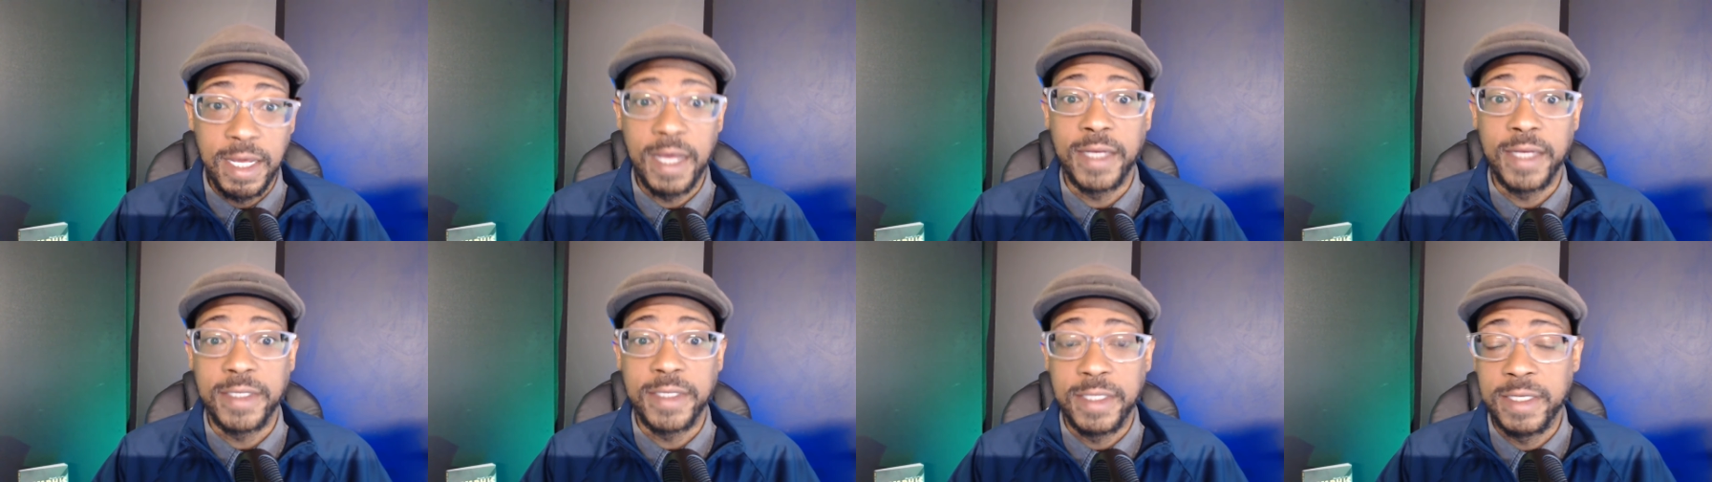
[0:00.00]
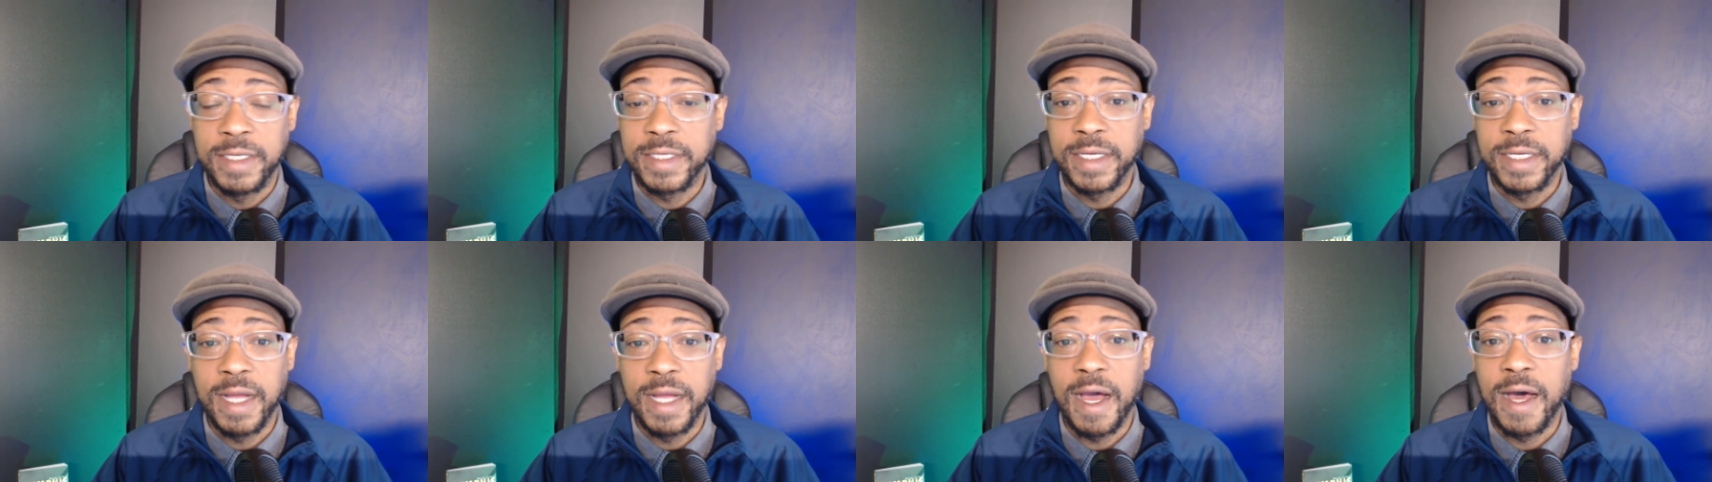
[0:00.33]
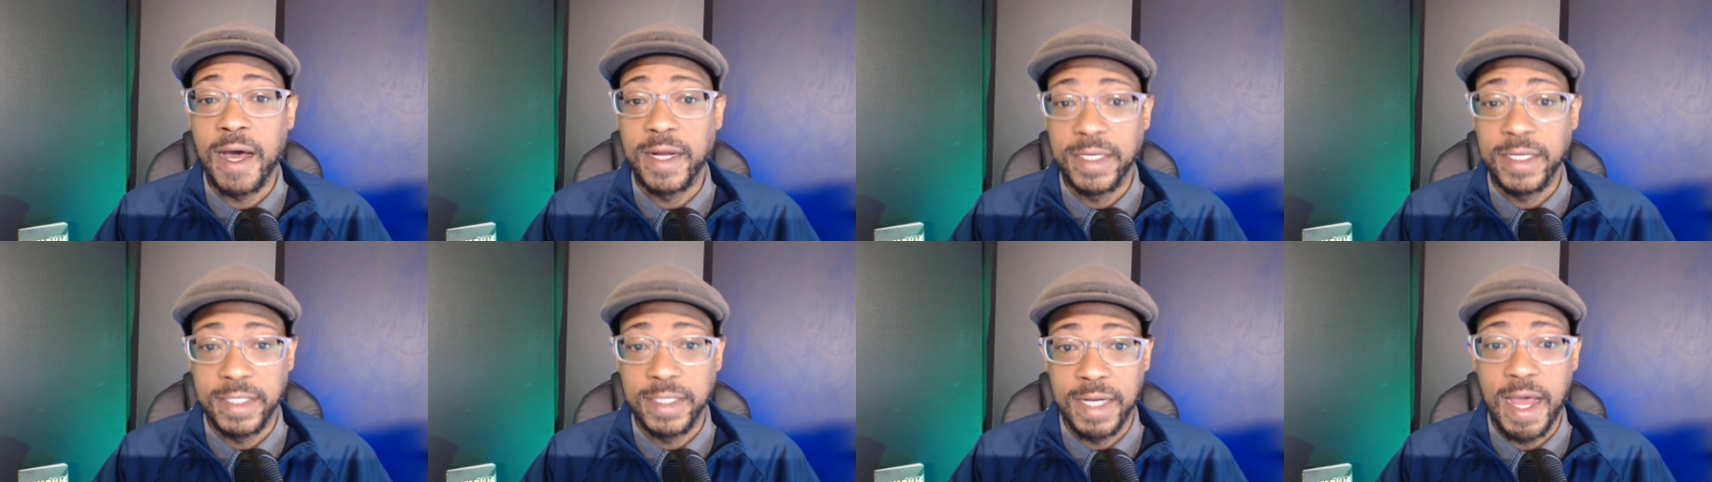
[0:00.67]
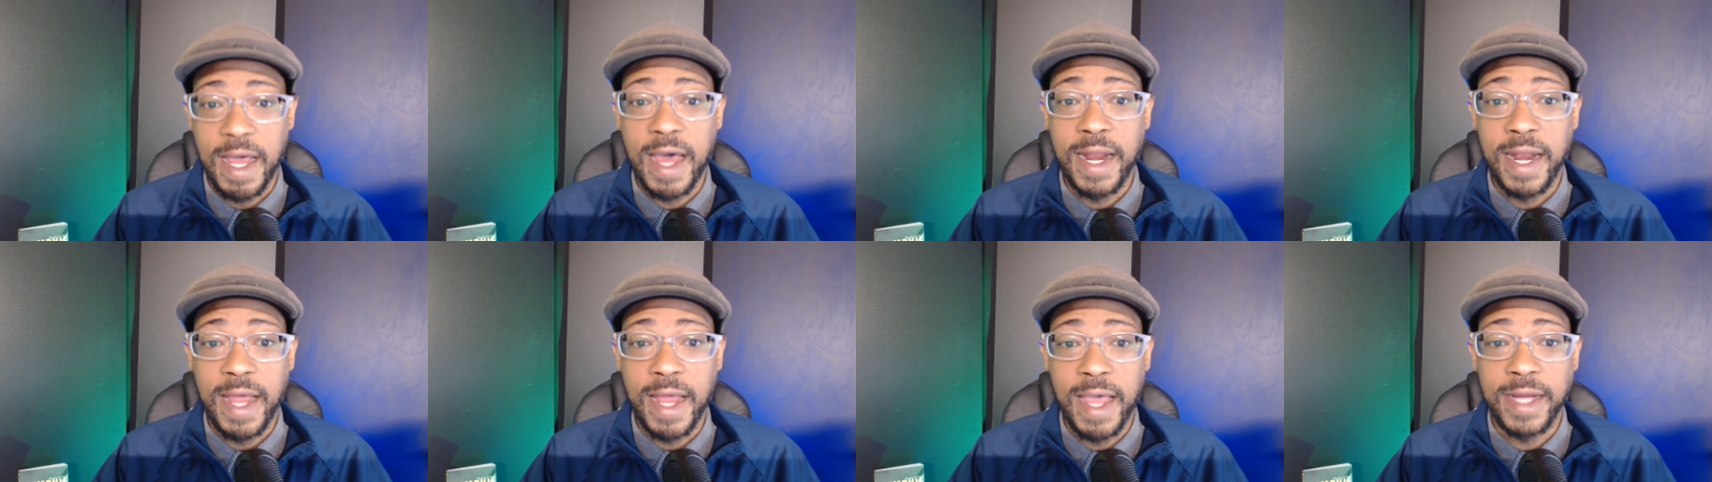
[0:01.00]
yes, this God is
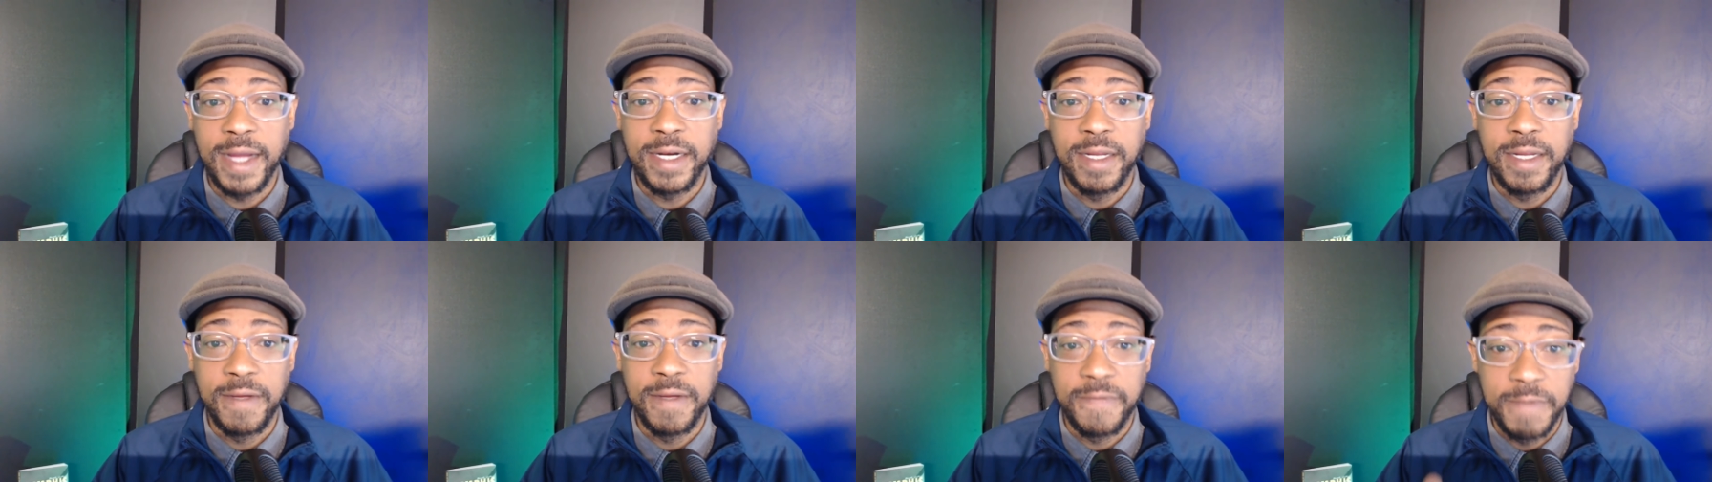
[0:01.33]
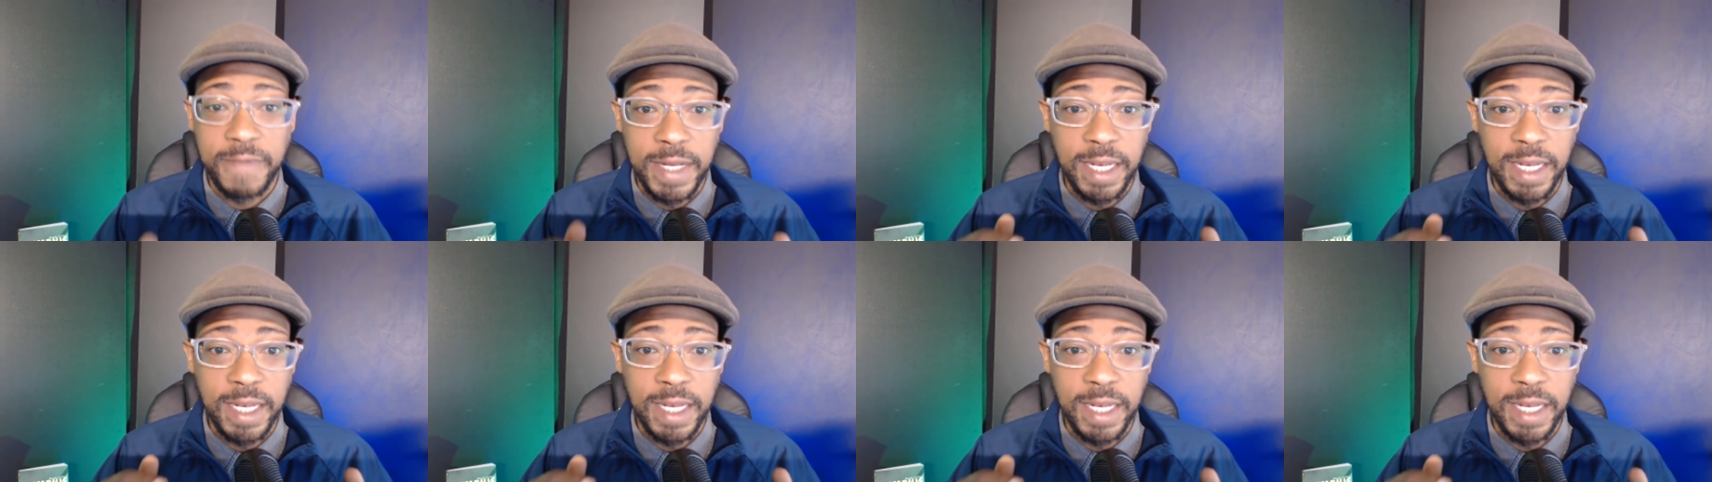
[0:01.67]
not active,